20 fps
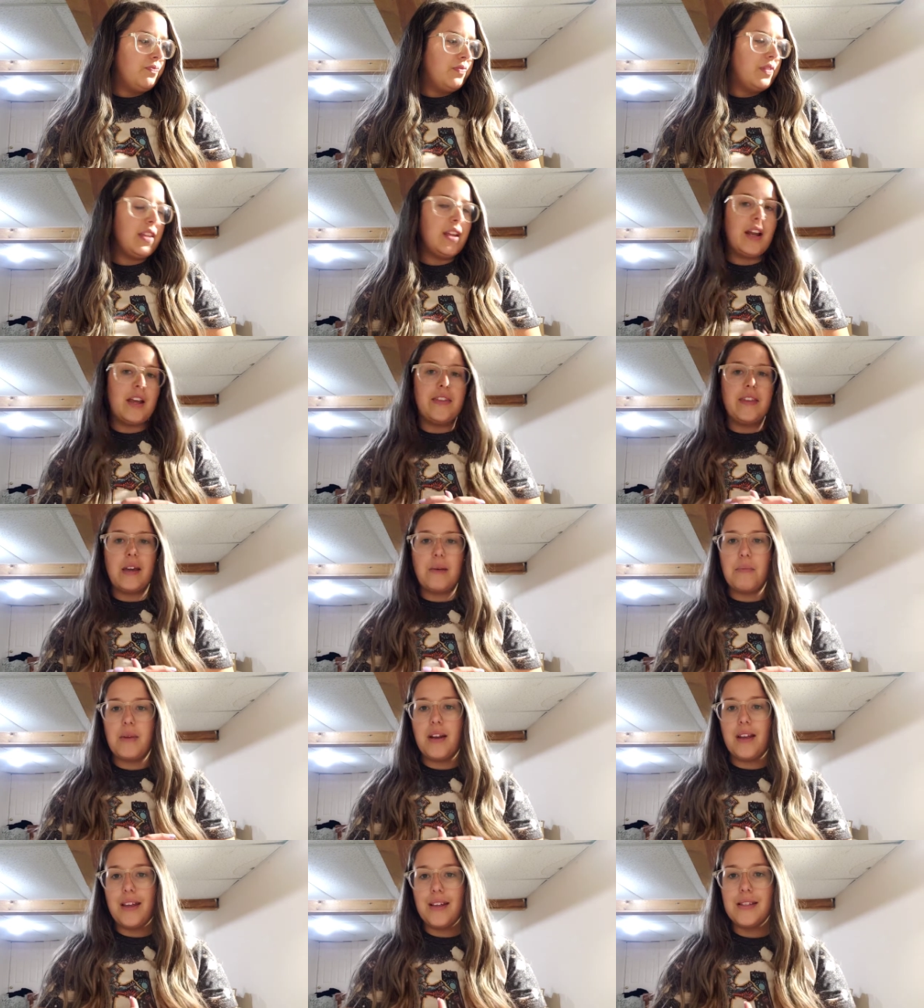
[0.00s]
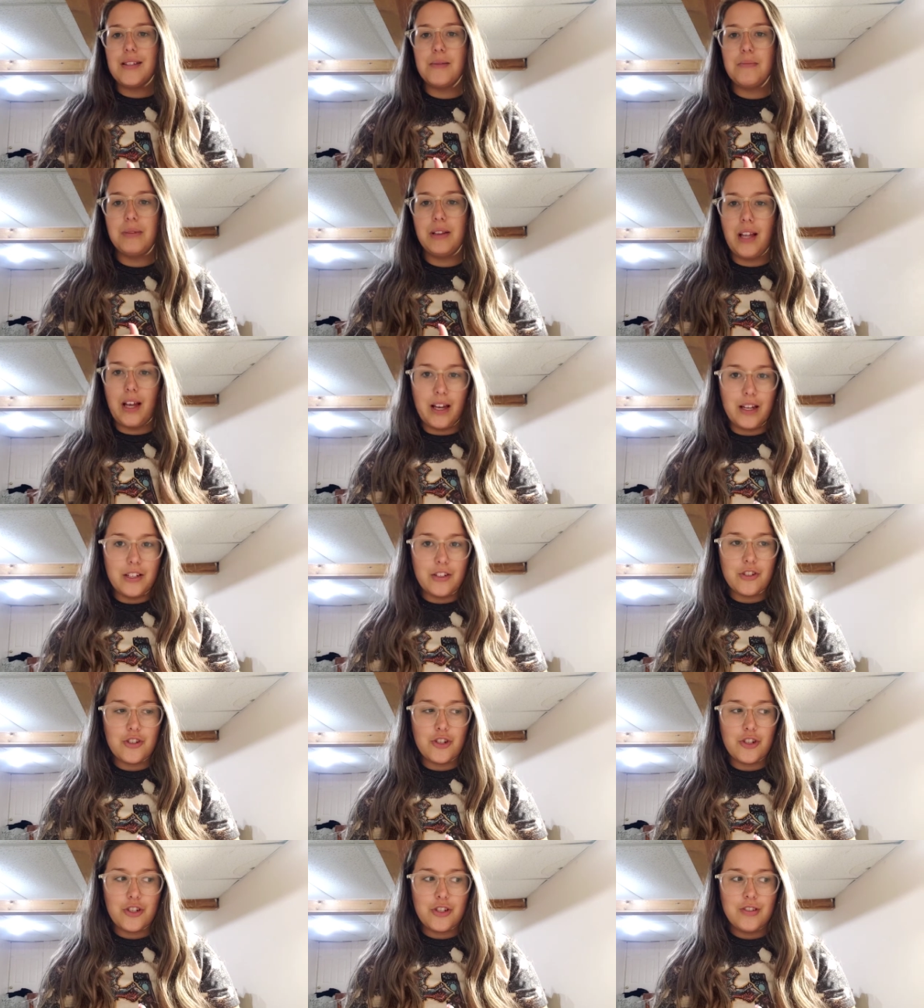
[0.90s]
then I think I'm going to eat some
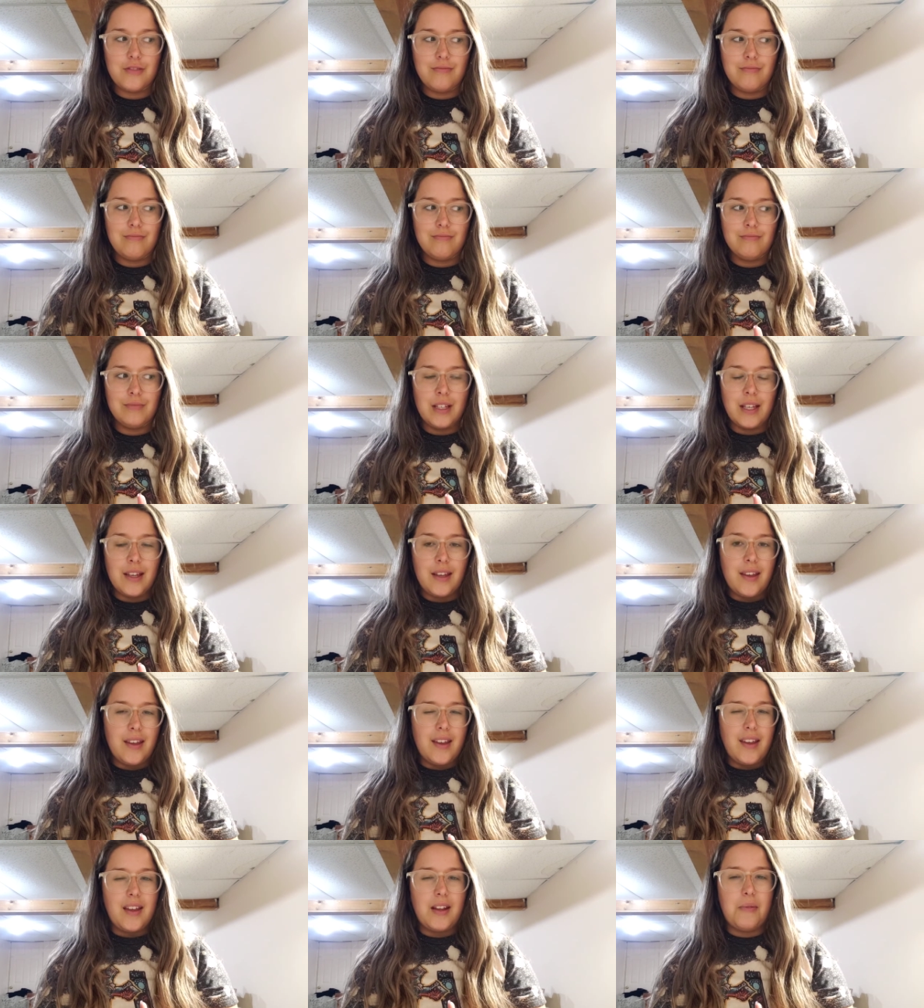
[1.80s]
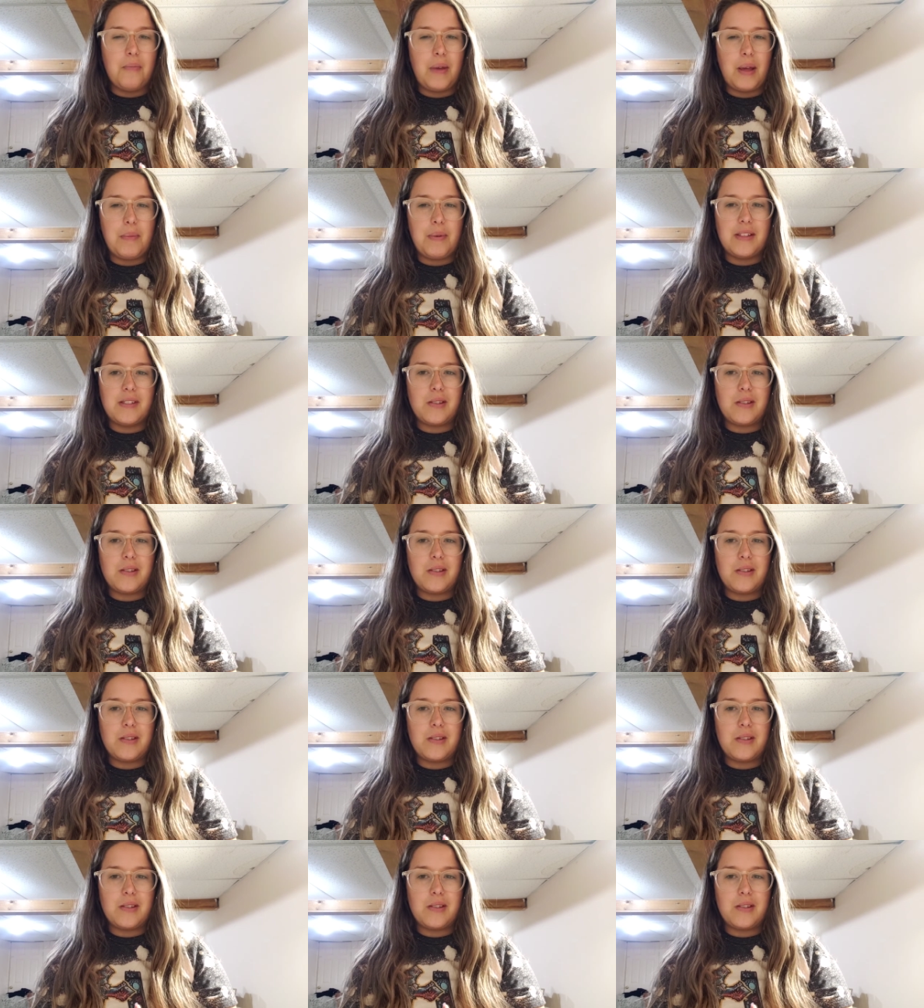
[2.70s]
lunch maybe